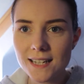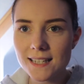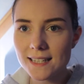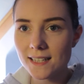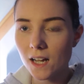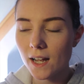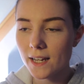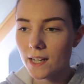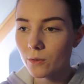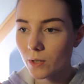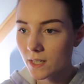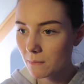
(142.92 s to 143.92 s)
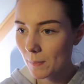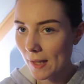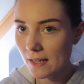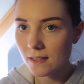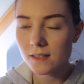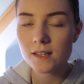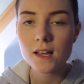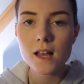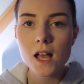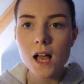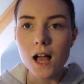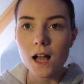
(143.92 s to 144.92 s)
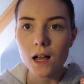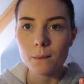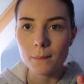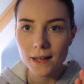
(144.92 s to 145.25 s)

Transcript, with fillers: Let's I started, I've already done my base um,